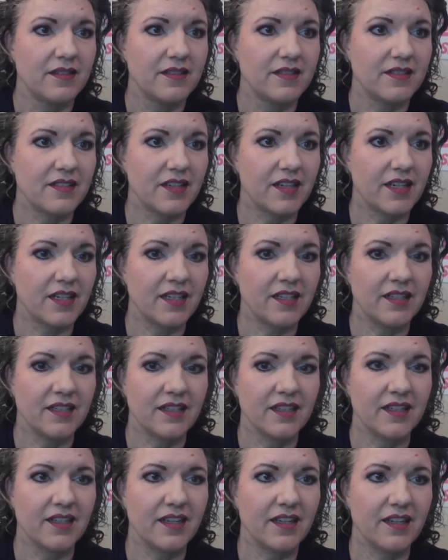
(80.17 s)
Sorry.
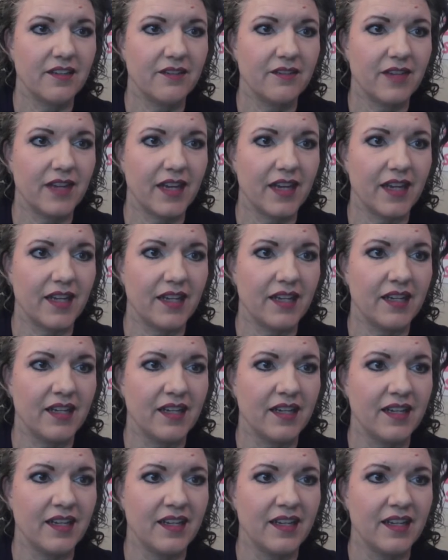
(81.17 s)
All right.
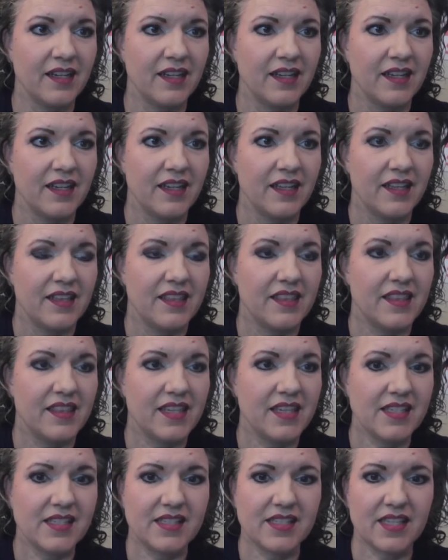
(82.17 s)

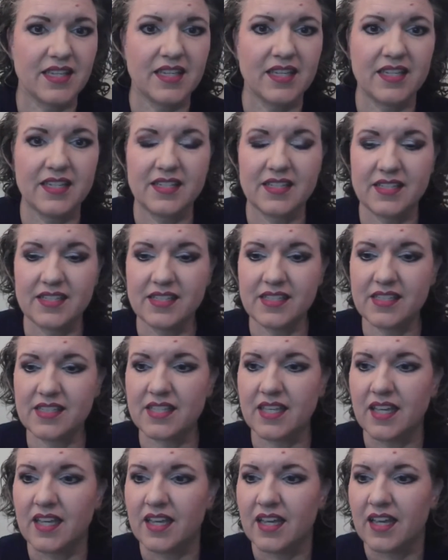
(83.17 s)
This
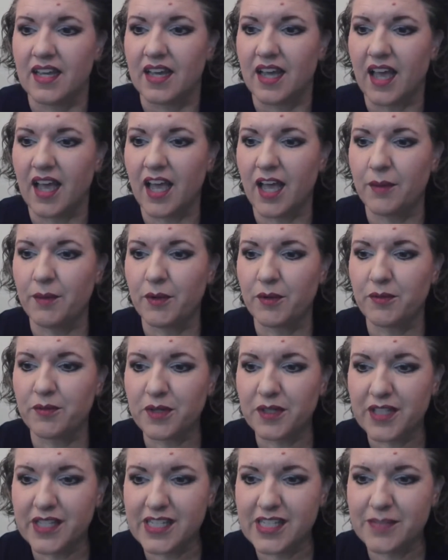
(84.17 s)
is
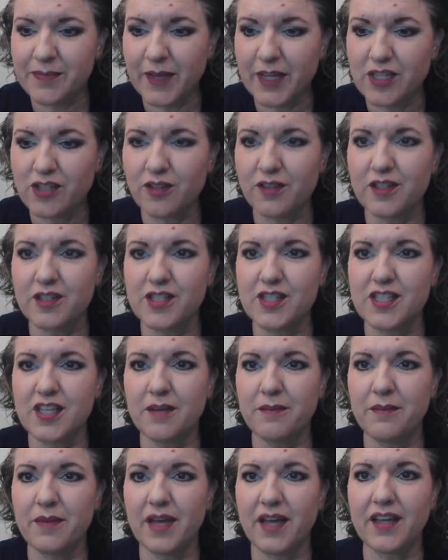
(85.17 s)
really special. There's
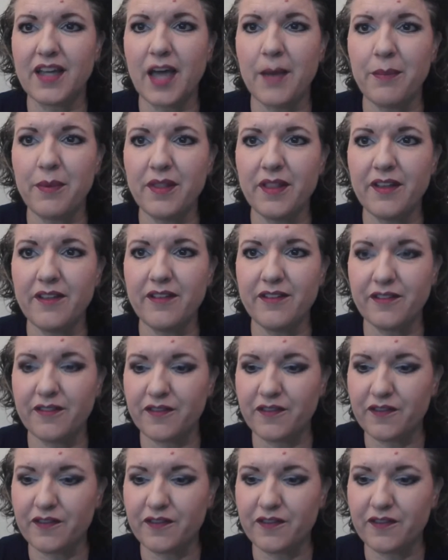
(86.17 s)
a couple of